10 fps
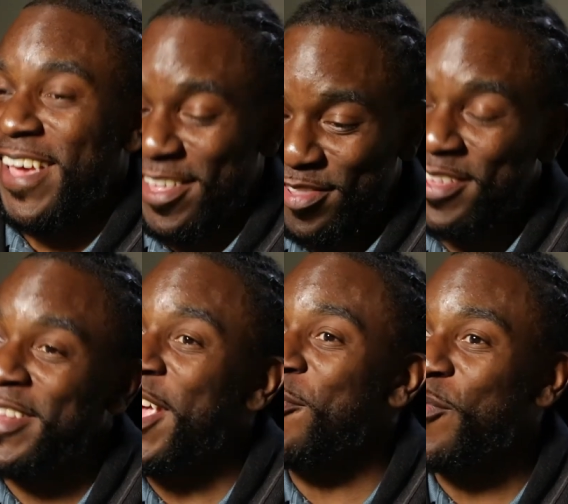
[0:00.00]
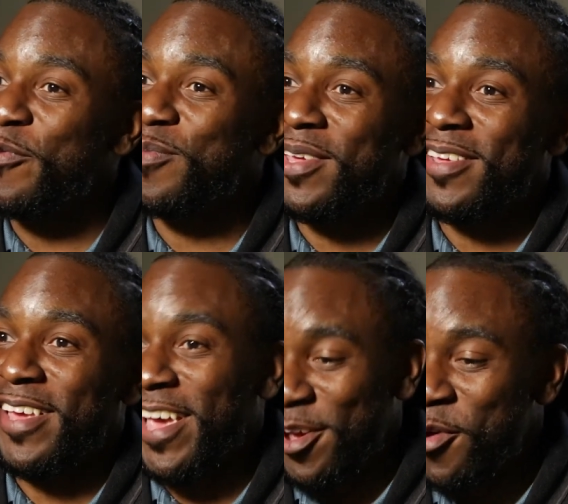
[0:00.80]
and sit down with me
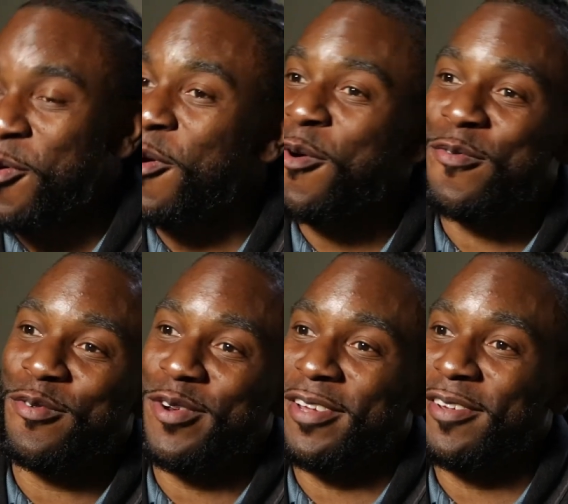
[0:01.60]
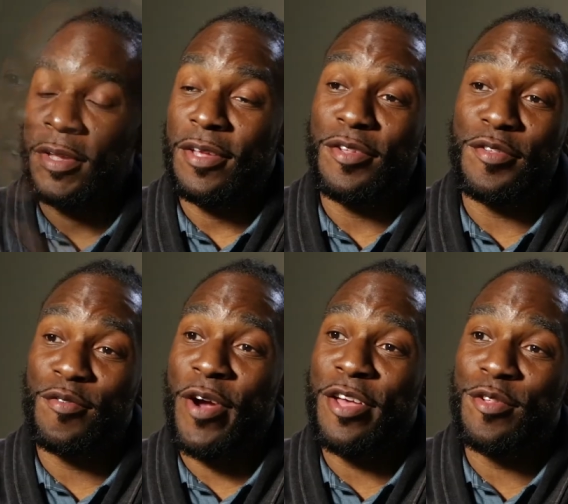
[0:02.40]
and go over it. Since
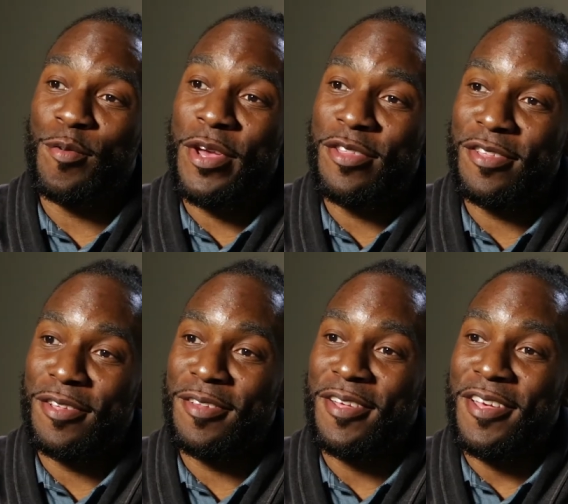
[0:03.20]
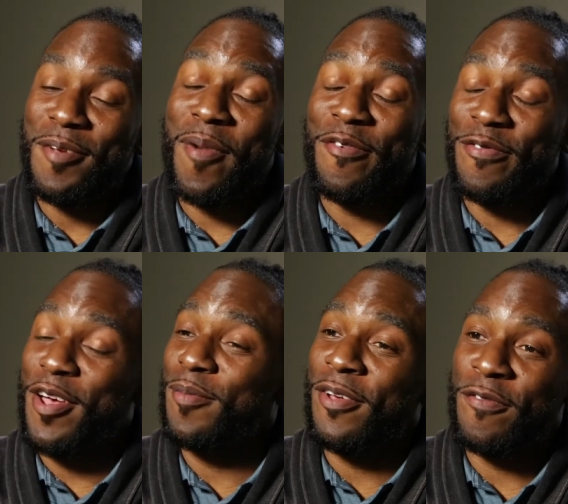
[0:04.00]
graduation, my
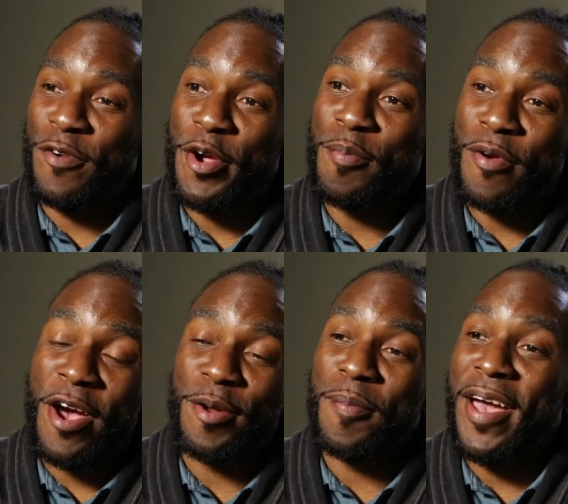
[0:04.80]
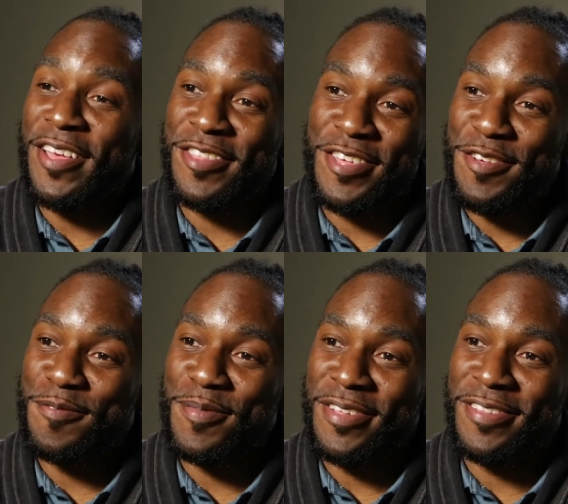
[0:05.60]
family are very proud of my
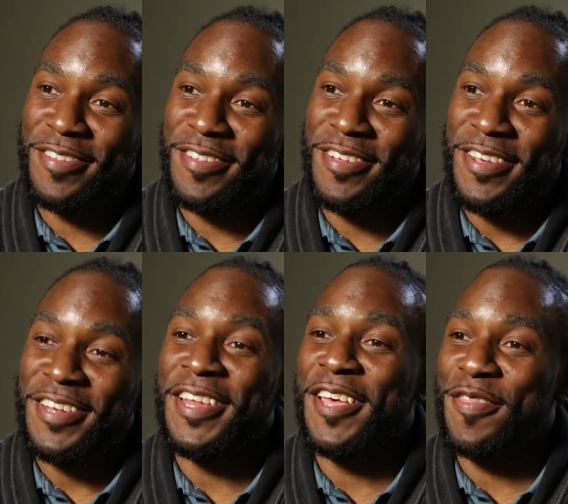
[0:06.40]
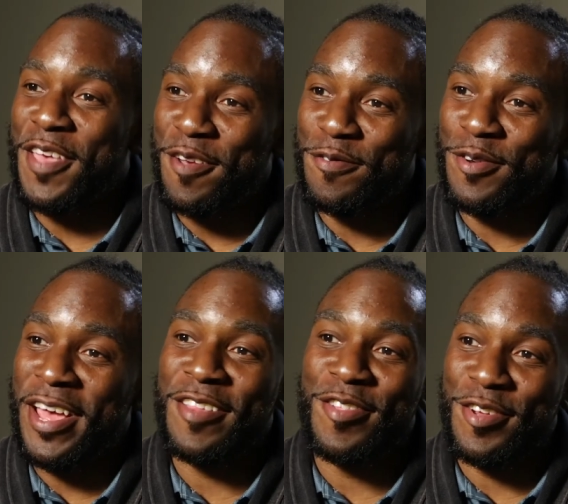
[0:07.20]
achievements. They're thankful
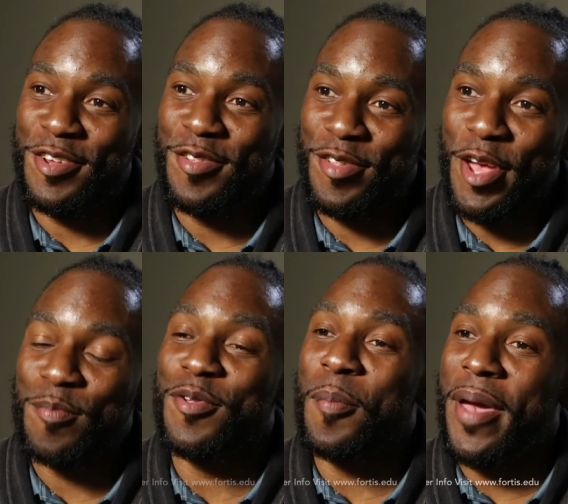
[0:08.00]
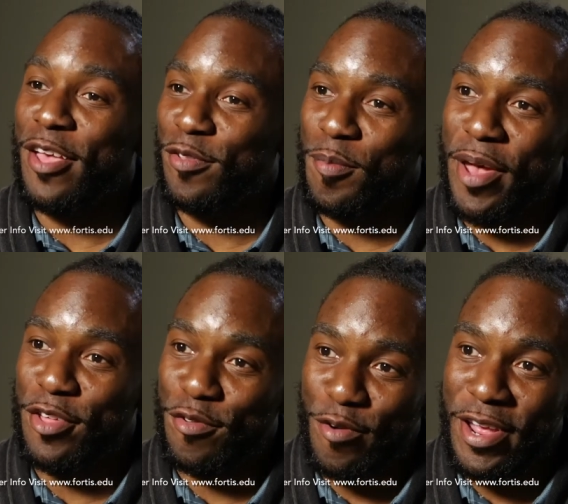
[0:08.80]
that I took the step to master my
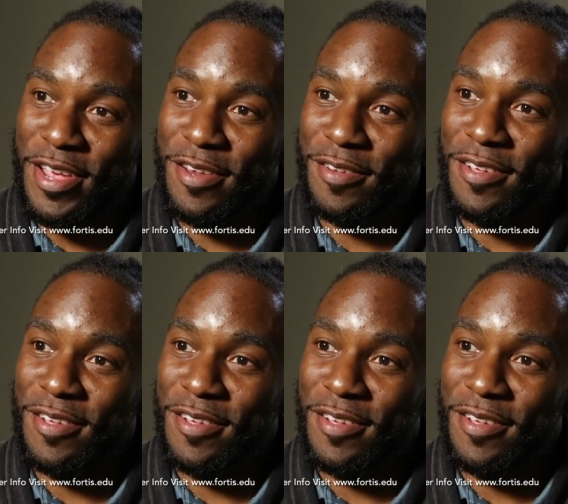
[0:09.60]
trade.